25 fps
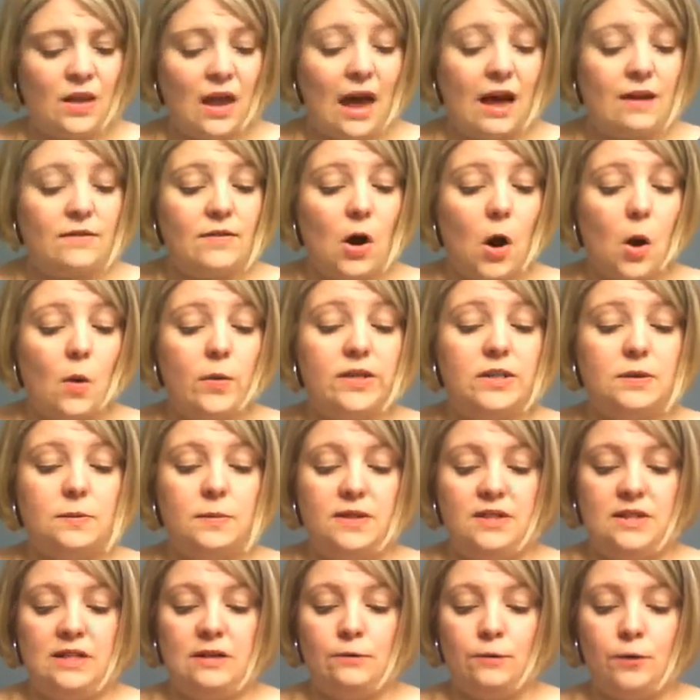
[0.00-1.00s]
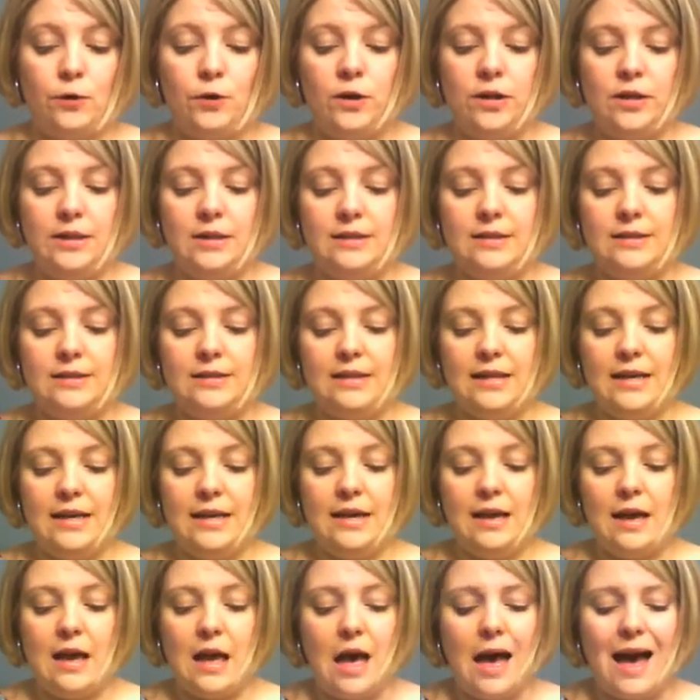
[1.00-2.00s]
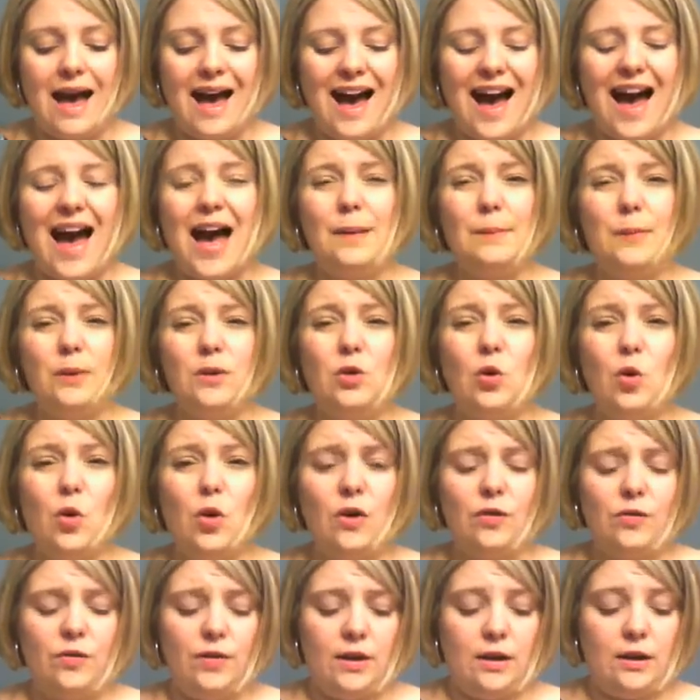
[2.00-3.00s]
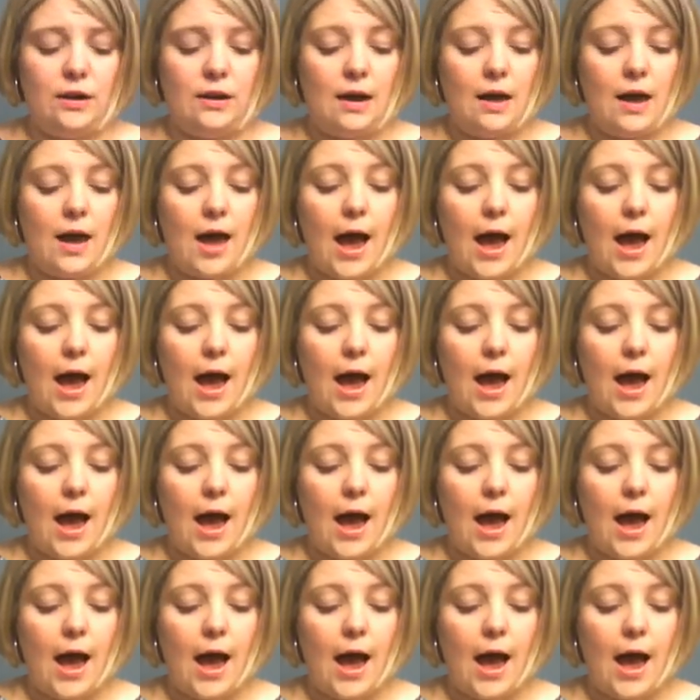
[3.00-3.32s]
I've always been different. See, I'm an orphan.